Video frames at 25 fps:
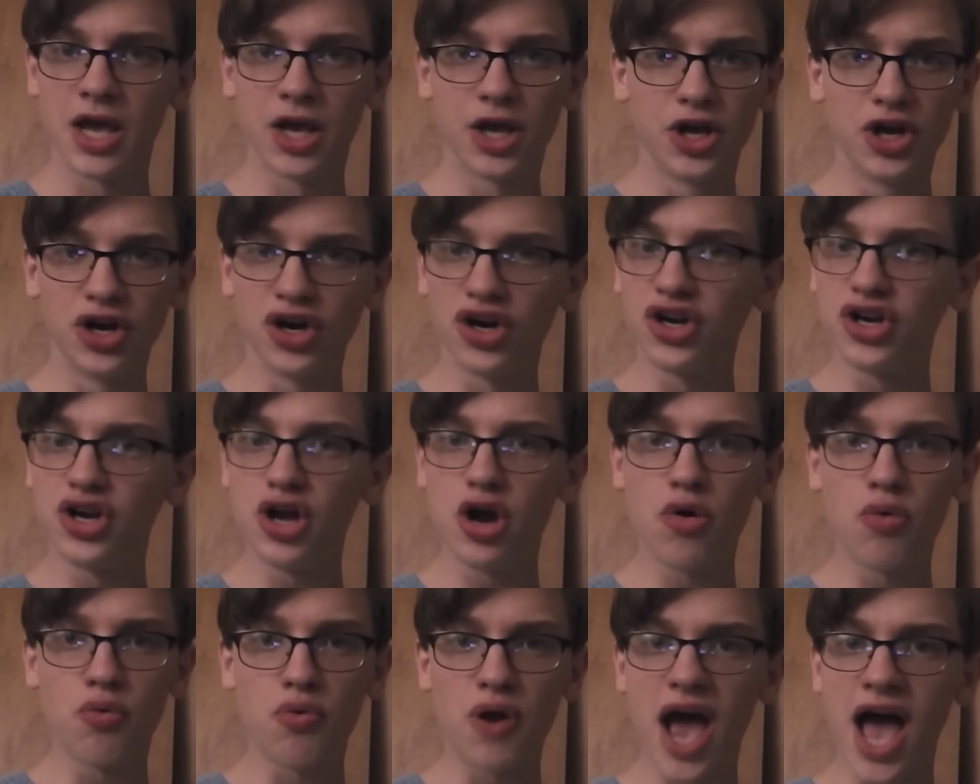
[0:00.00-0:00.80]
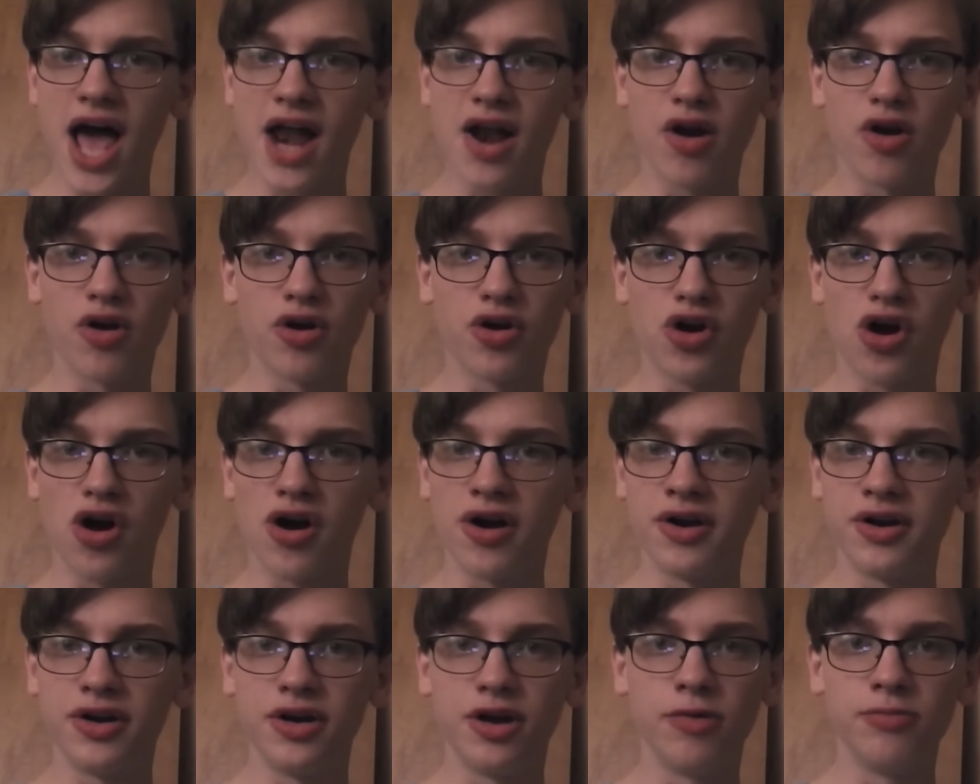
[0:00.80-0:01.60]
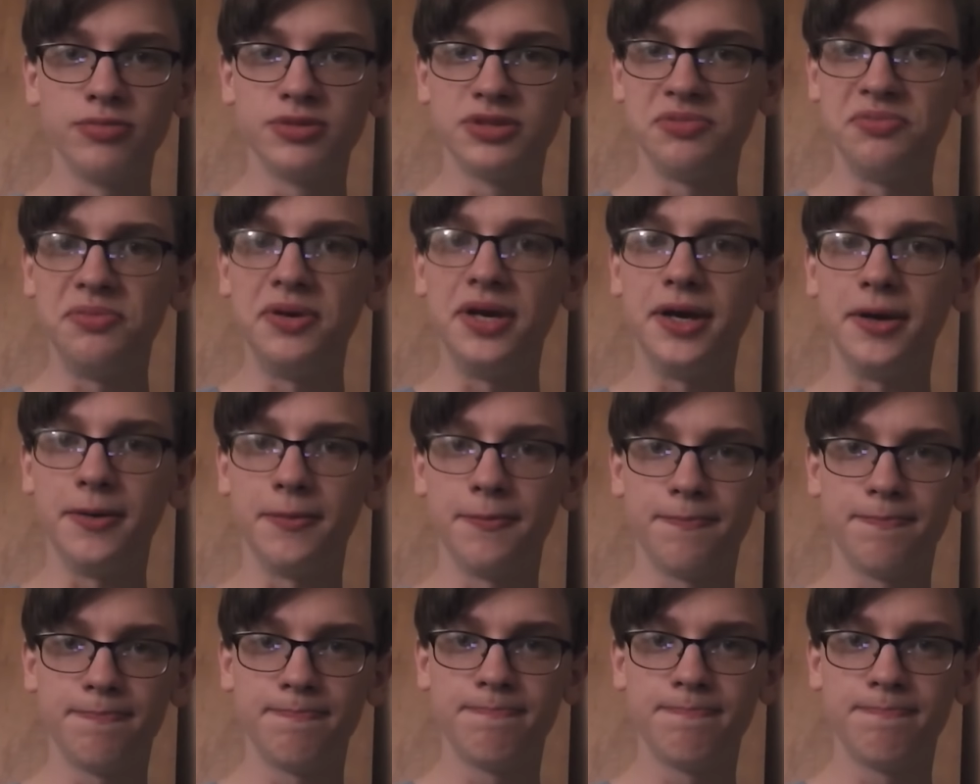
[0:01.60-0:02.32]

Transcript: you're no rat or garden gnome to me.